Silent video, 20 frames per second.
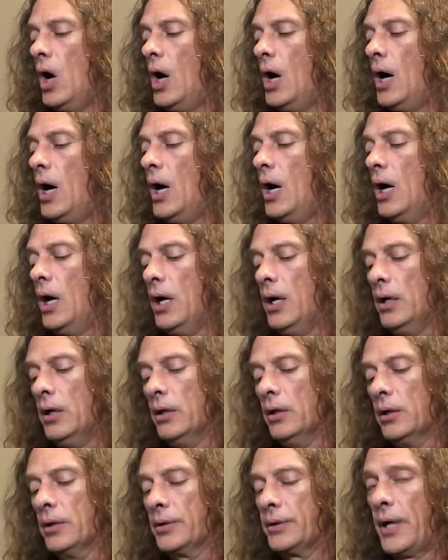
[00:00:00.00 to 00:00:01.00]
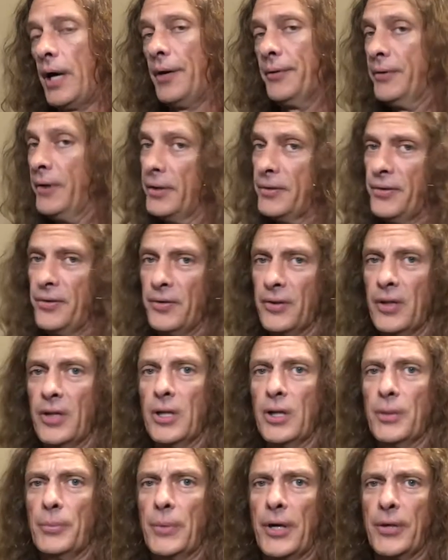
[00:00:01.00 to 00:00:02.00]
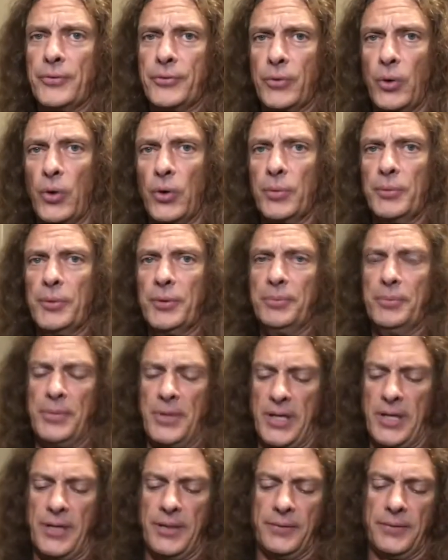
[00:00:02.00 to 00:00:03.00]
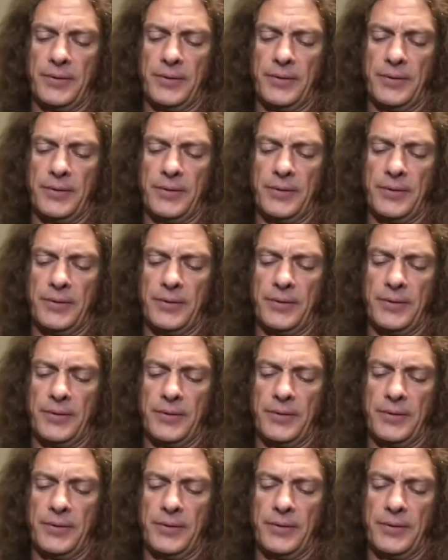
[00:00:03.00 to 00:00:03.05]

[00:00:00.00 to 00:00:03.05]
I contacted them. I told them it bent,